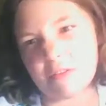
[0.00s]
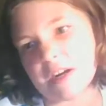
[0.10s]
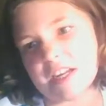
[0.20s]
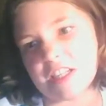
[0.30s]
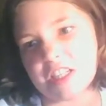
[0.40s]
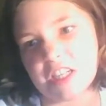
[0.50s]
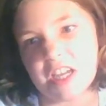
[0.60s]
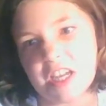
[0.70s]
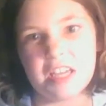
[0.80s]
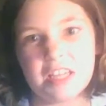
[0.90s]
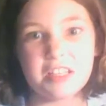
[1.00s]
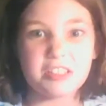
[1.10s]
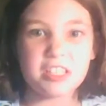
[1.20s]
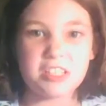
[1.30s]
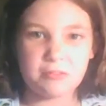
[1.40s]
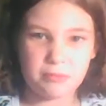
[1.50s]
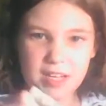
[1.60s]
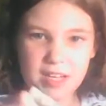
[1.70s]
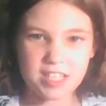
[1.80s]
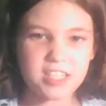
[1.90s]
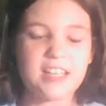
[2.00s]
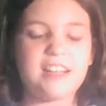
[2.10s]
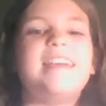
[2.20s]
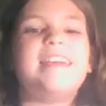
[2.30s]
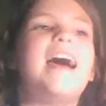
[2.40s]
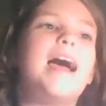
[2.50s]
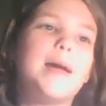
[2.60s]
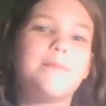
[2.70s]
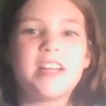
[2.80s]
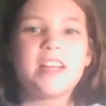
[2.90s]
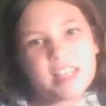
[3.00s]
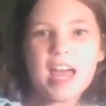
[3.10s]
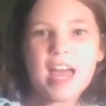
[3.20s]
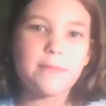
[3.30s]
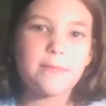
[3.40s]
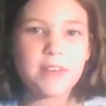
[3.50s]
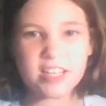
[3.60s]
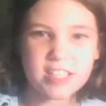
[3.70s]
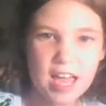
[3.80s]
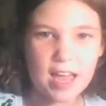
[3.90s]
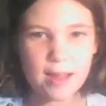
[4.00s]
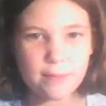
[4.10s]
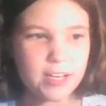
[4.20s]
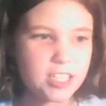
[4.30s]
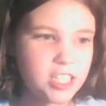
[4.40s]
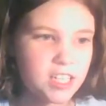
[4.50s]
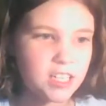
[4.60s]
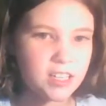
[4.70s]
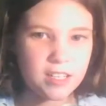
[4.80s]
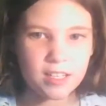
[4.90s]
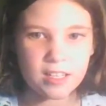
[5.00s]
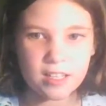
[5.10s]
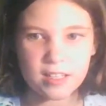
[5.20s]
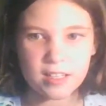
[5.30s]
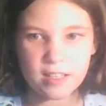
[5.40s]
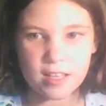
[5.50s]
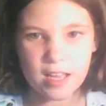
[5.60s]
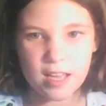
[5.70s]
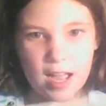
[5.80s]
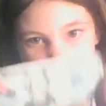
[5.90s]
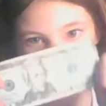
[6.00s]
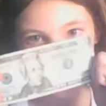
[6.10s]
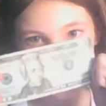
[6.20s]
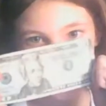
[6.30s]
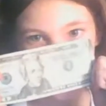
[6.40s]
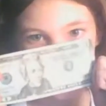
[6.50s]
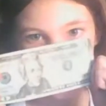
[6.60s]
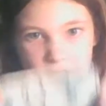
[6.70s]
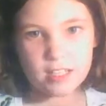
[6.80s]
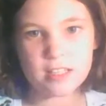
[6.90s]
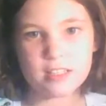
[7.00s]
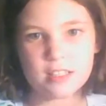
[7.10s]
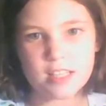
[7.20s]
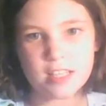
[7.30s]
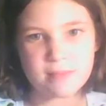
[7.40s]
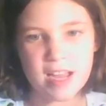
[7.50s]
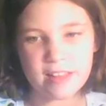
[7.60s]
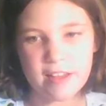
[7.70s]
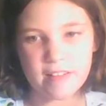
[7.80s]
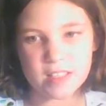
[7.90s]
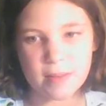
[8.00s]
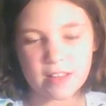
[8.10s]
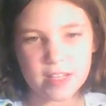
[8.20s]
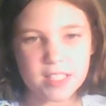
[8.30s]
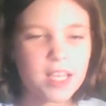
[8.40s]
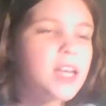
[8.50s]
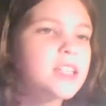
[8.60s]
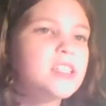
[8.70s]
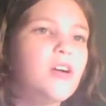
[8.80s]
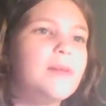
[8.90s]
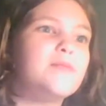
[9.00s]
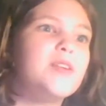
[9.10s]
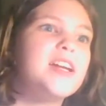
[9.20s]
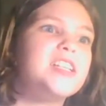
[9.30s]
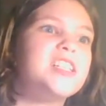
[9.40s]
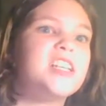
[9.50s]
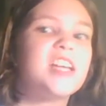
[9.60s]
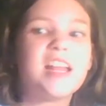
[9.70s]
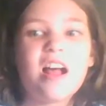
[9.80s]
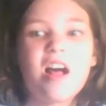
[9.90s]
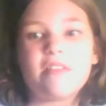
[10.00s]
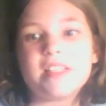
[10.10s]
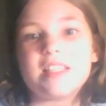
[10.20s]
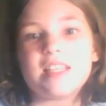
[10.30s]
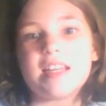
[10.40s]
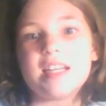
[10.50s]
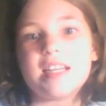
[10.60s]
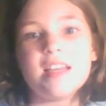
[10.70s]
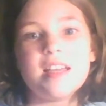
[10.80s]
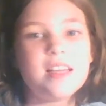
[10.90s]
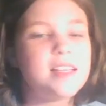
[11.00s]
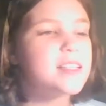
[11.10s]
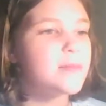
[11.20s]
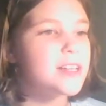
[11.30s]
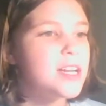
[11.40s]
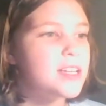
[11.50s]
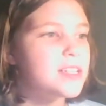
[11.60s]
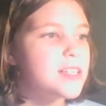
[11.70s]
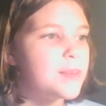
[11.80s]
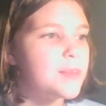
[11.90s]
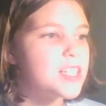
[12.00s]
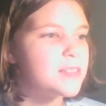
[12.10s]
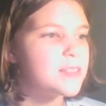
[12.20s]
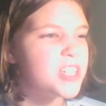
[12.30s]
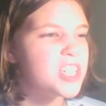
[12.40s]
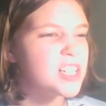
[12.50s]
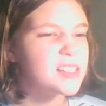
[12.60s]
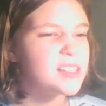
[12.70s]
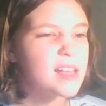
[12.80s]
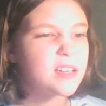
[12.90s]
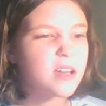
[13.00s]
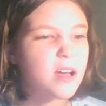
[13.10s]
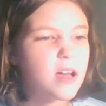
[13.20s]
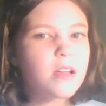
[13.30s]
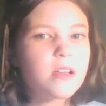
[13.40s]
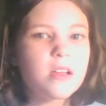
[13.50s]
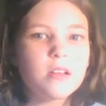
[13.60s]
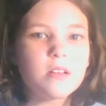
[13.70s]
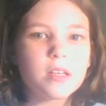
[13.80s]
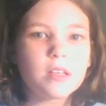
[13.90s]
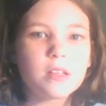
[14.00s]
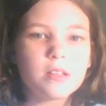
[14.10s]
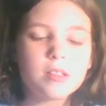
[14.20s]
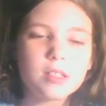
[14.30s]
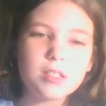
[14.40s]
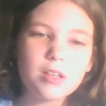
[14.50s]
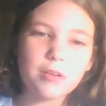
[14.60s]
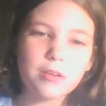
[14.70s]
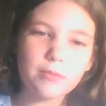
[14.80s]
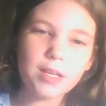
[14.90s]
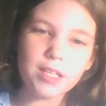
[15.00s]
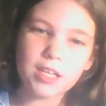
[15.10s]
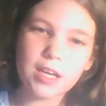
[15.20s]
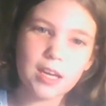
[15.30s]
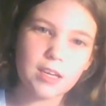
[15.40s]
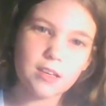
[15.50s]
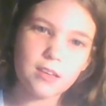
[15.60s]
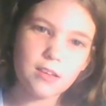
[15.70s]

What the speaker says: you're rich, you're just rich, and you're like, I'm rich, I'm rich, I'm rich, I'm rich. This is my allowance, by the way. So I'm rich, and all of a sudden, someone suspicious is like, oh, so you're rich, eh?